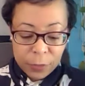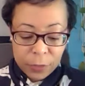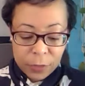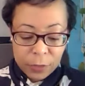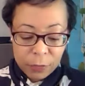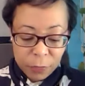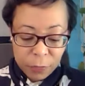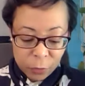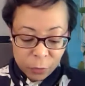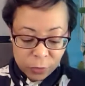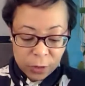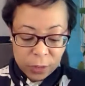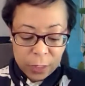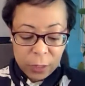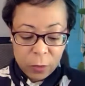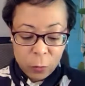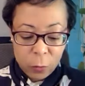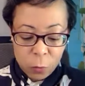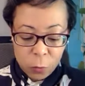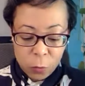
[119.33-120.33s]

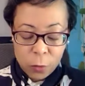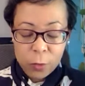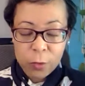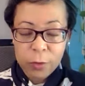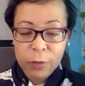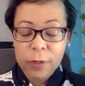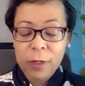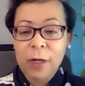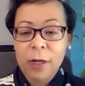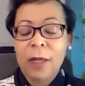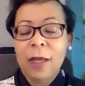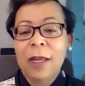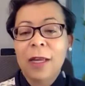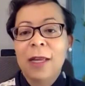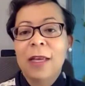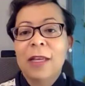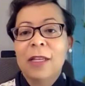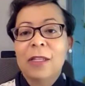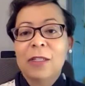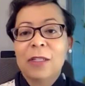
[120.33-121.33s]
Diversity Award.
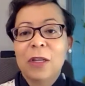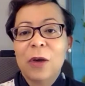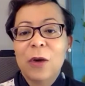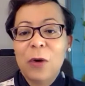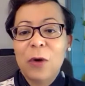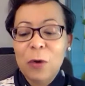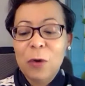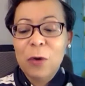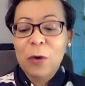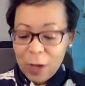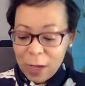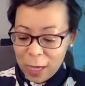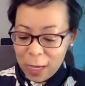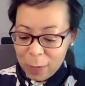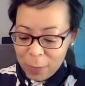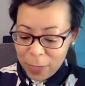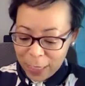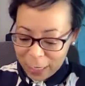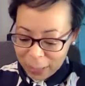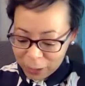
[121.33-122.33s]
So,
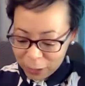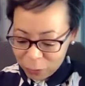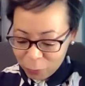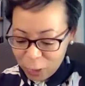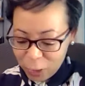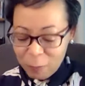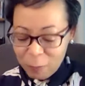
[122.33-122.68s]
and I just want